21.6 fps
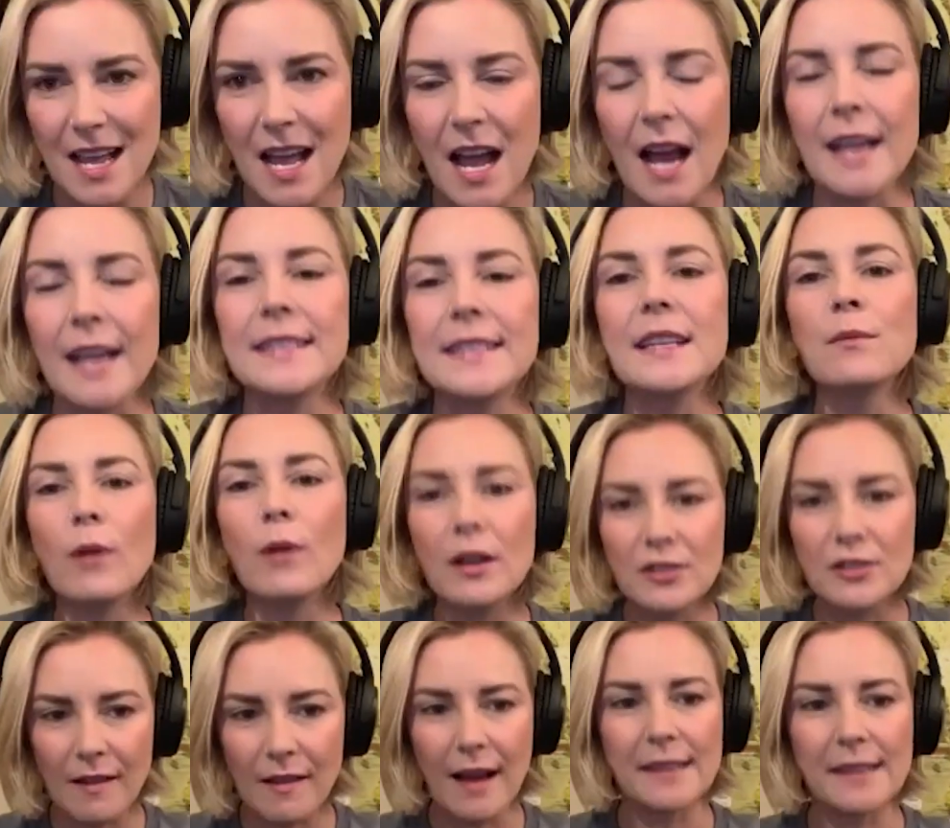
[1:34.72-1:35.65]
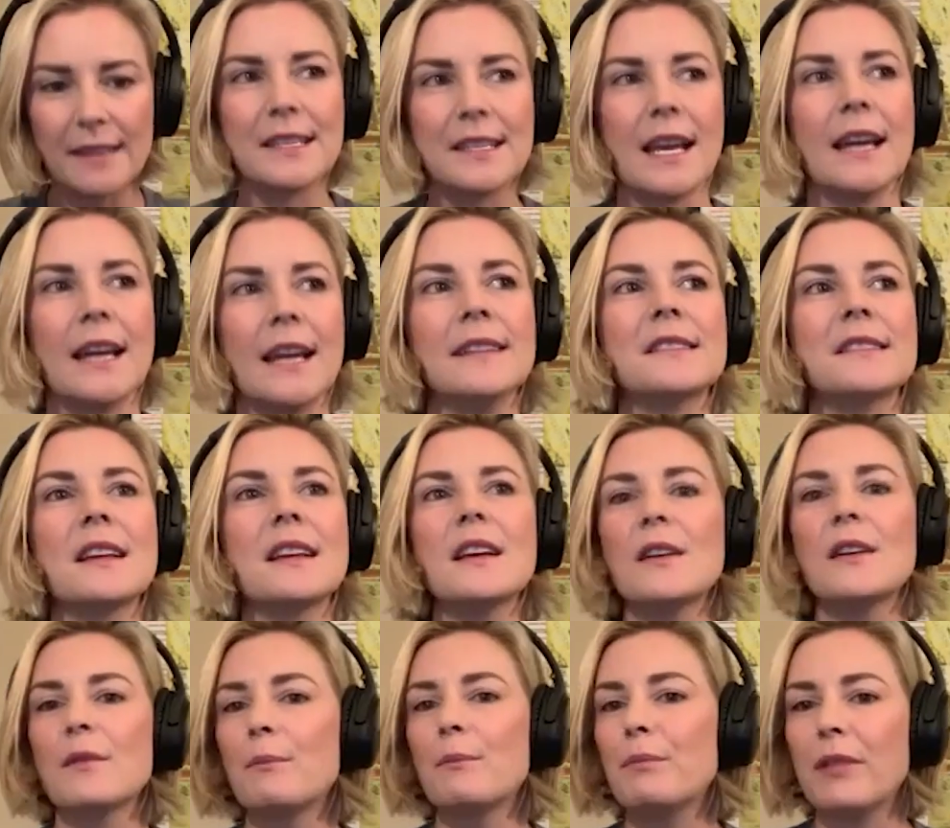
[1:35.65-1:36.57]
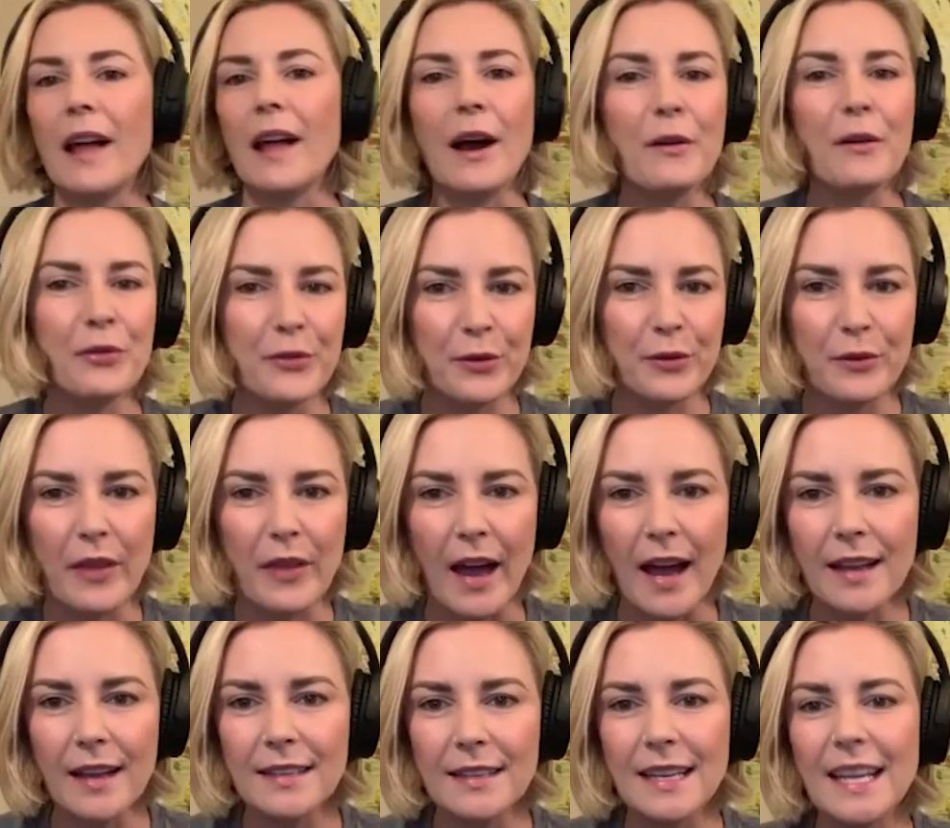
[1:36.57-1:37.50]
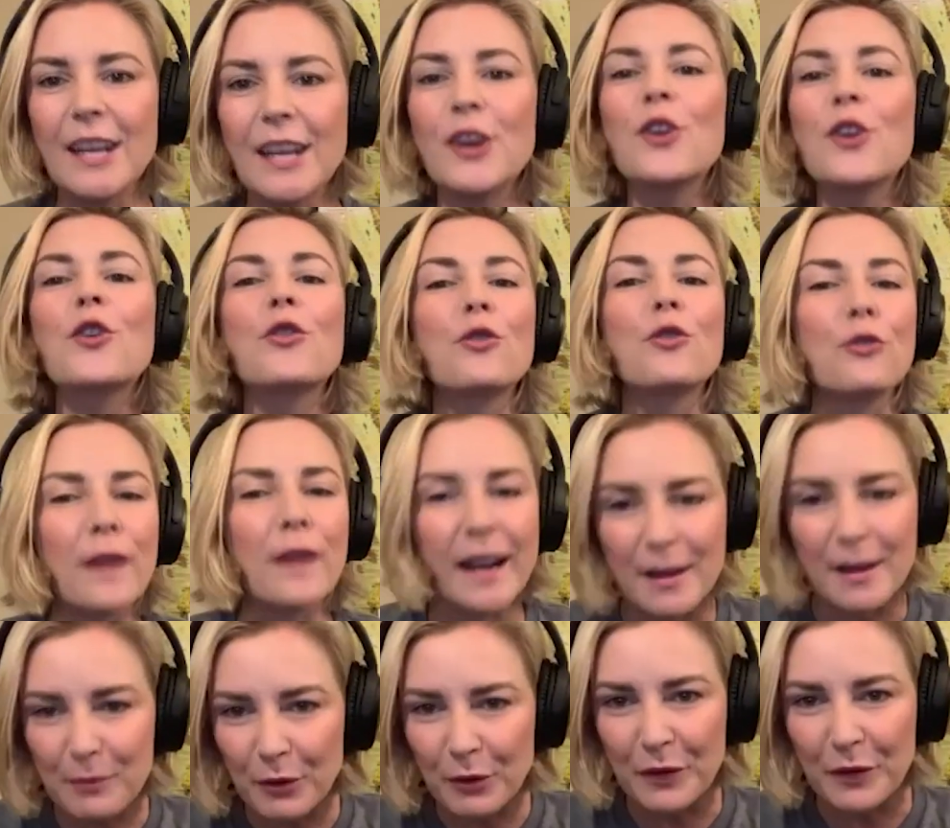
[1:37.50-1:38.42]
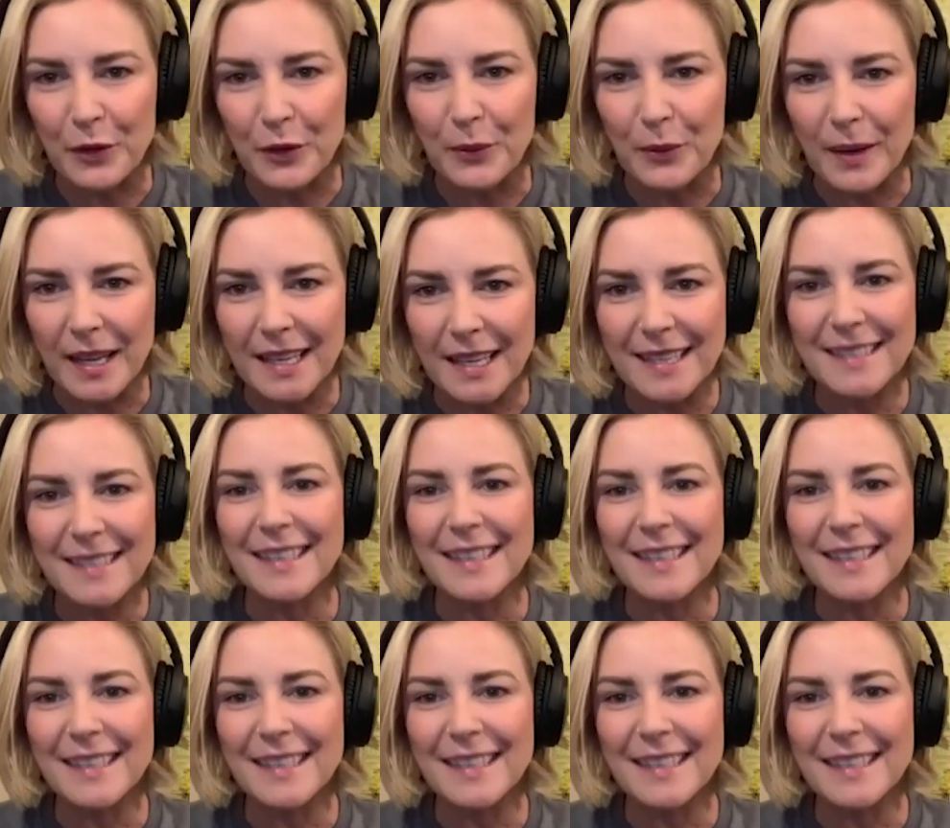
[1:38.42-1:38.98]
I did watch The Last Dance. Plowed through that. Incredible viewing.